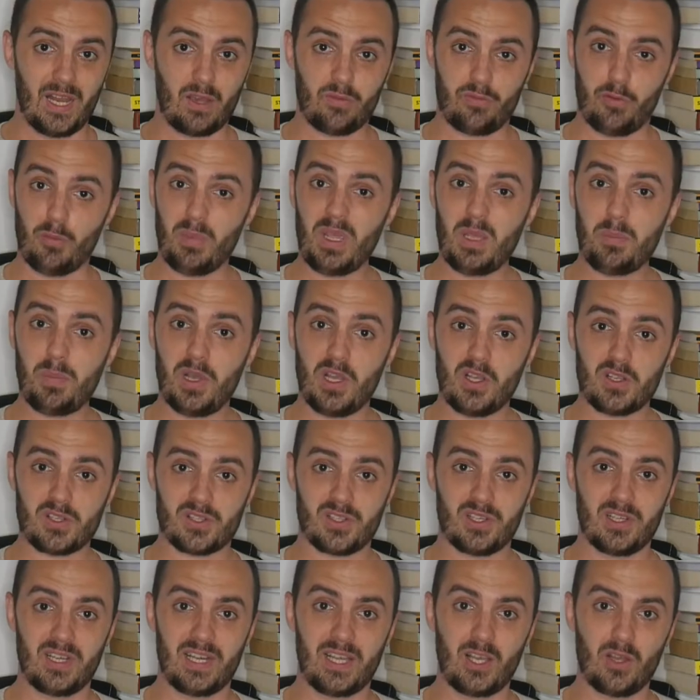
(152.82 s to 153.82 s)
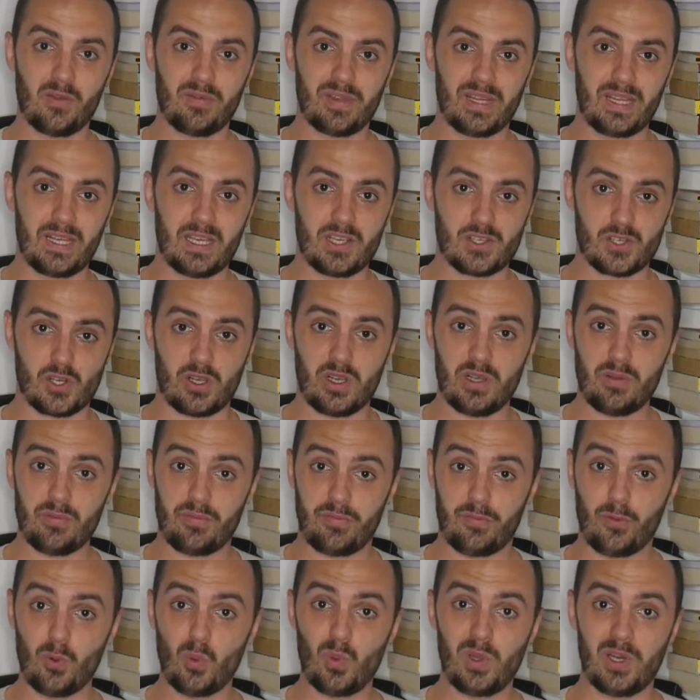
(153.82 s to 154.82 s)
Now, for me personally, over the years, I have
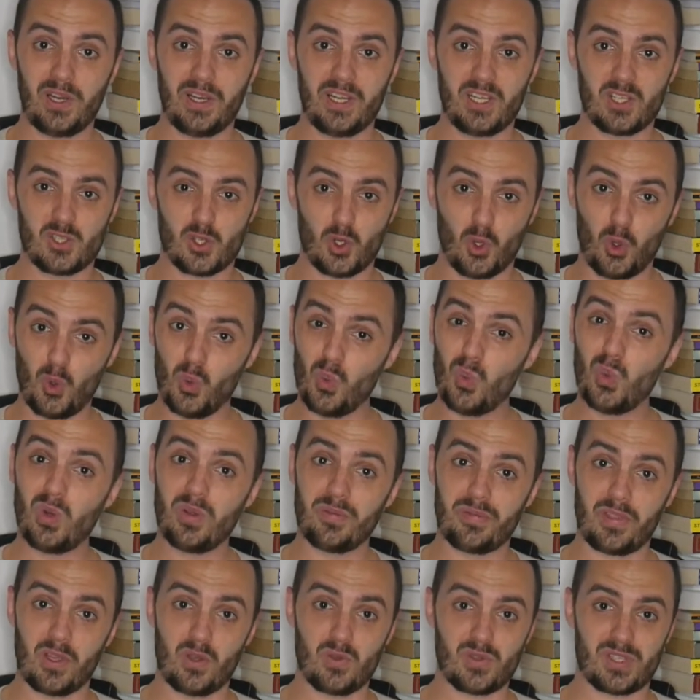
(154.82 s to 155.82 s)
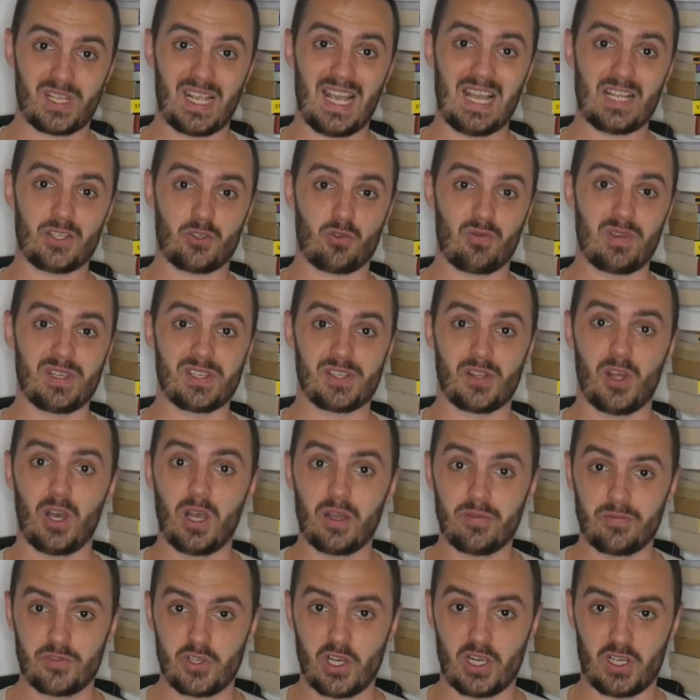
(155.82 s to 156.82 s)
fallen into all of those categories that
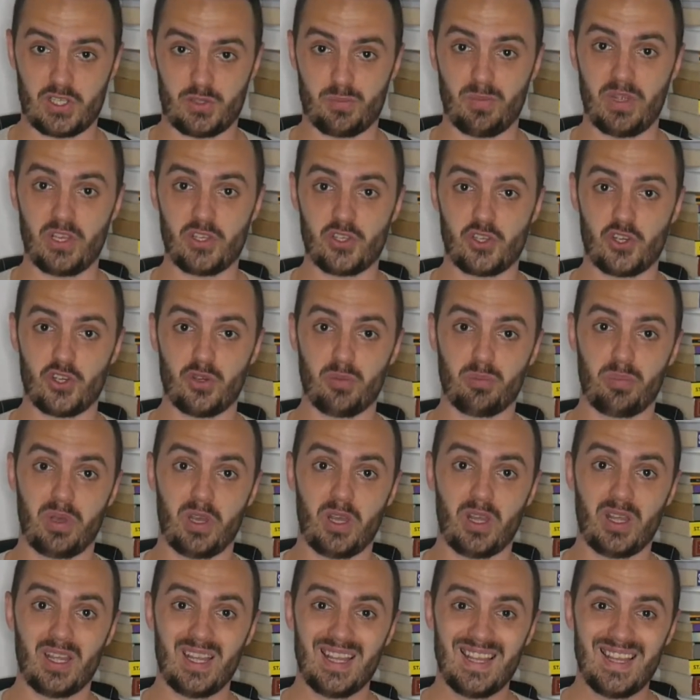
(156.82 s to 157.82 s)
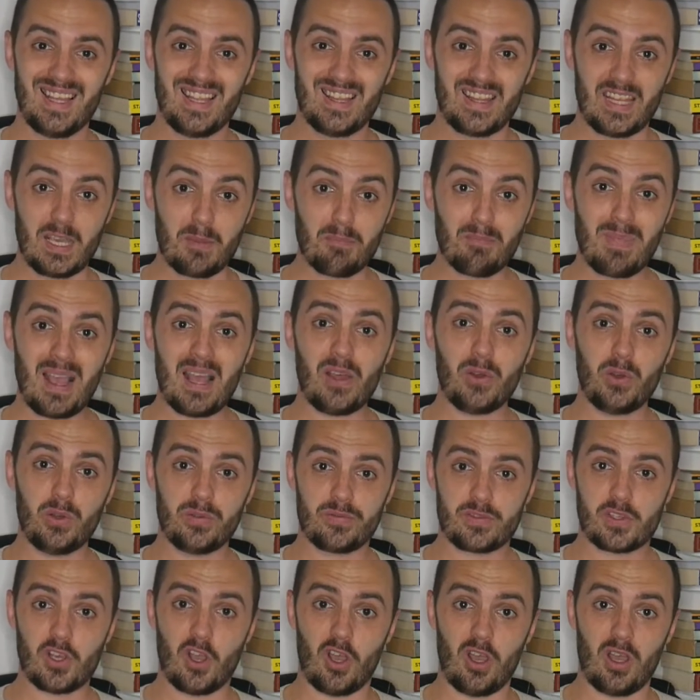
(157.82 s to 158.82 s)
I've just mentioned, but the amount
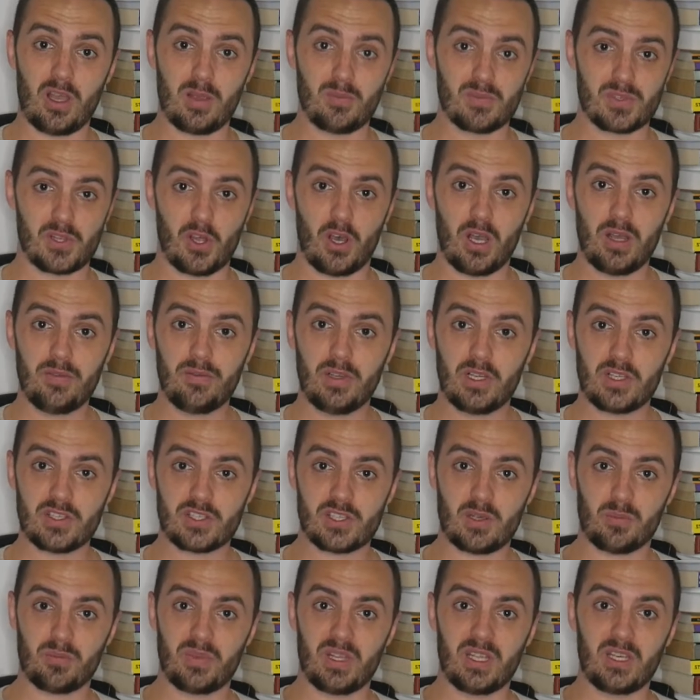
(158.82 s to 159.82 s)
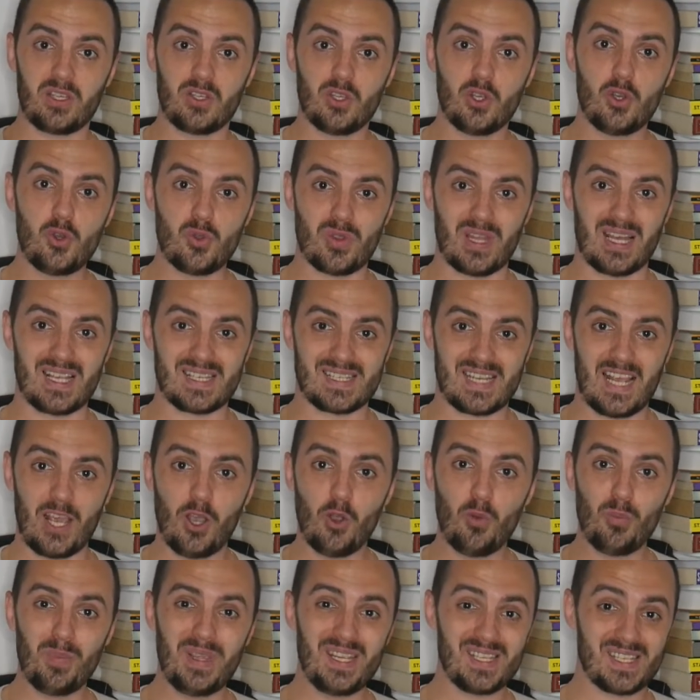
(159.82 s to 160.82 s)
of times that I've learned something new that has
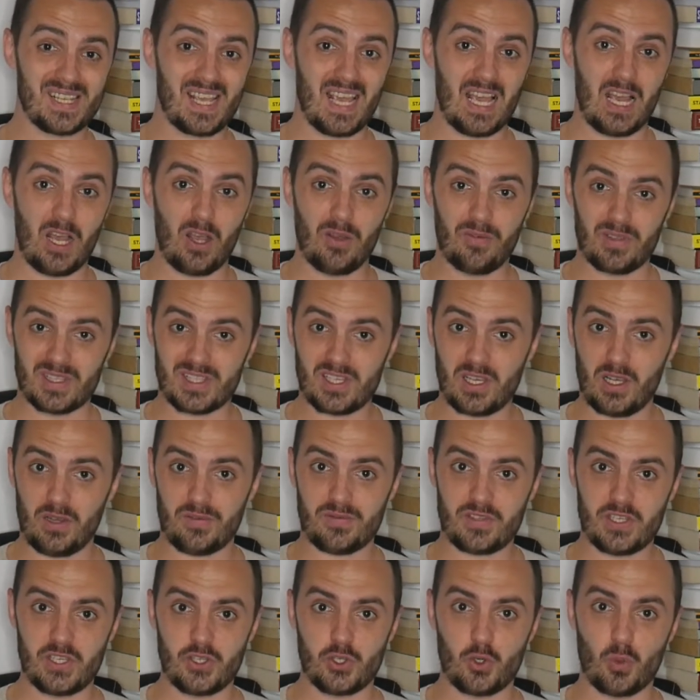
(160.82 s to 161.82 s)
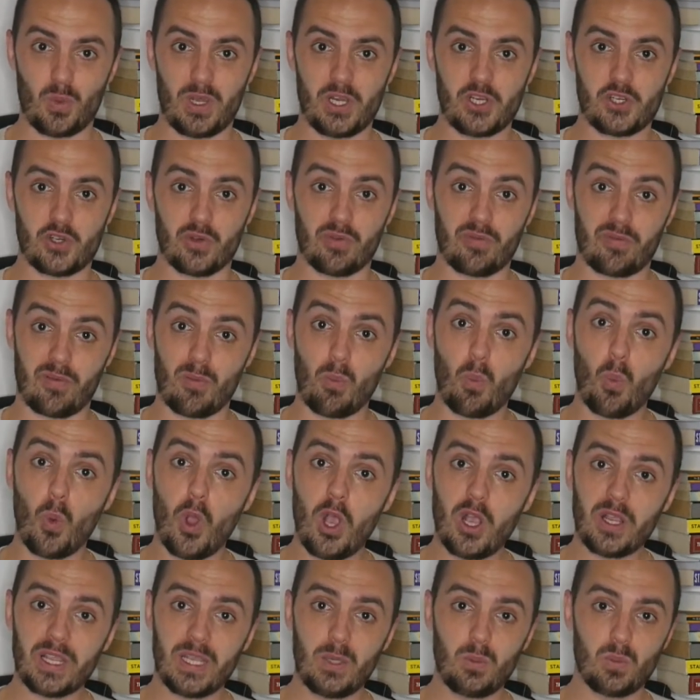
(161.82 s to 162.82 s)
helped me to get out of a tough situation from
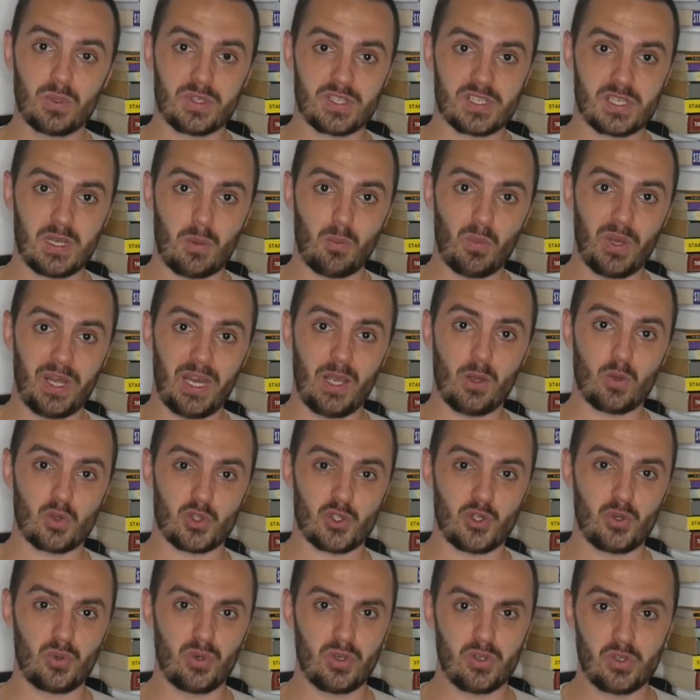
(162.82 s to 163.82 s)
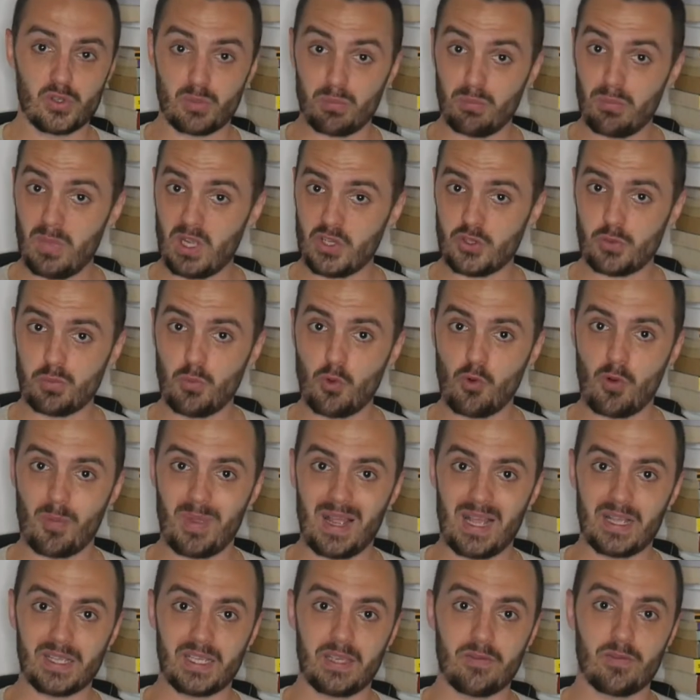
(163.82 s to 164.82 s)
working with someone else who knows much more
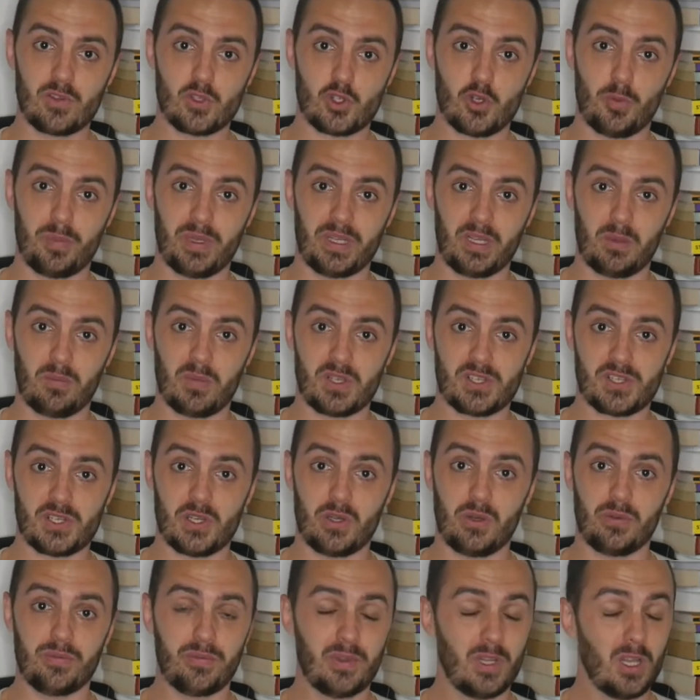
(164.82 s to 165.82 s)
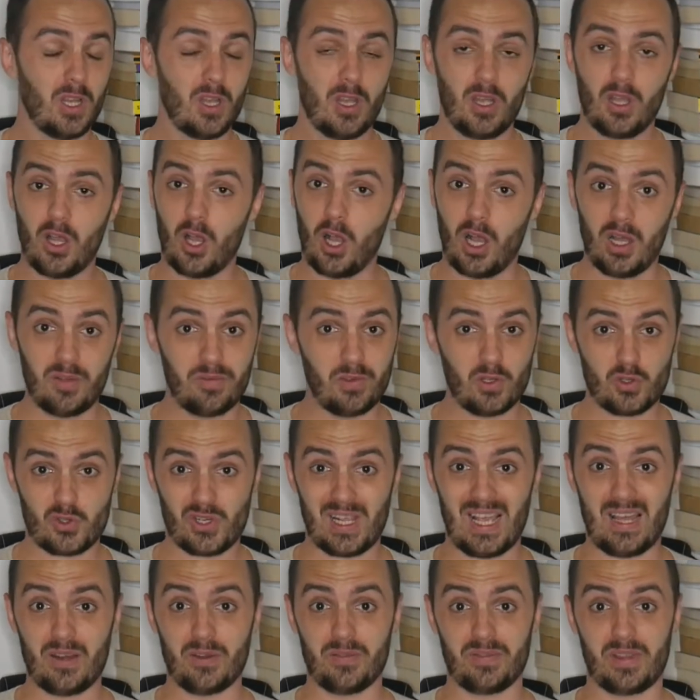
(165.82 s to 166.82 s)
about a given topic than myself, I've lost
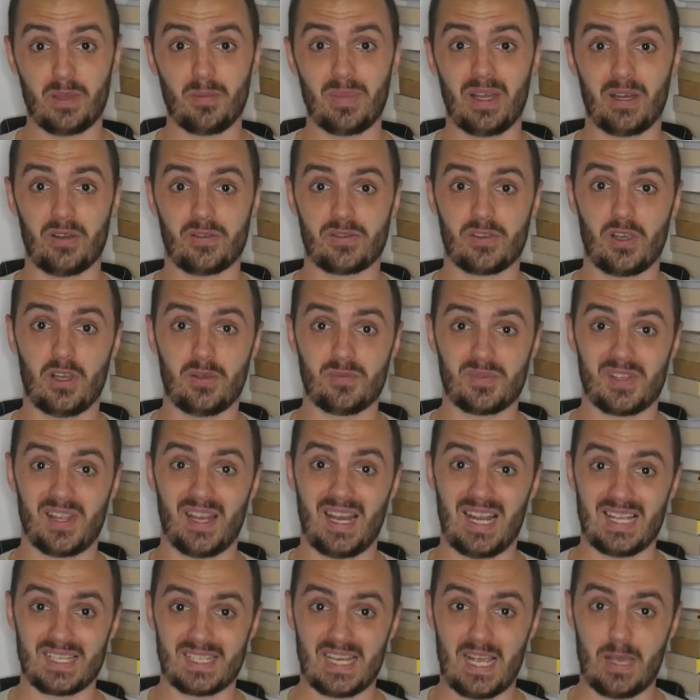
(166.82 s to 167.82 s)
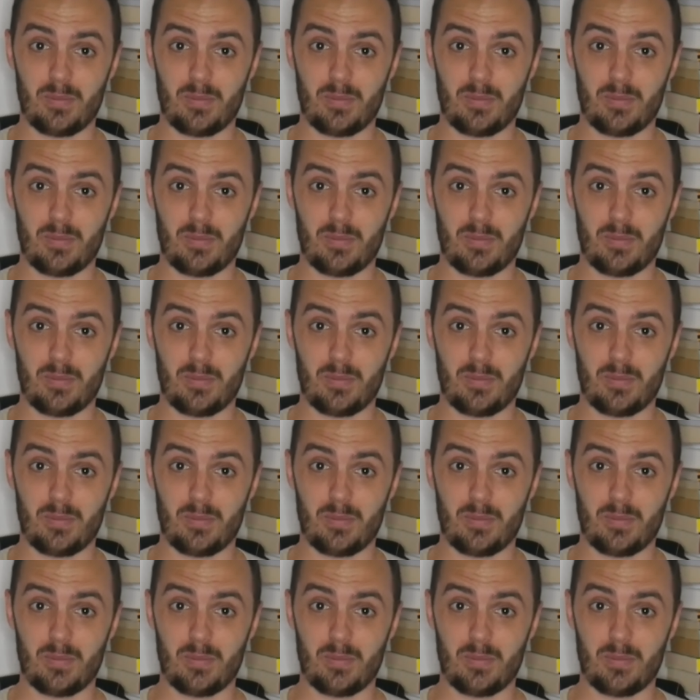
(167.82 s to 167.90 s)
count of the amount of times that that's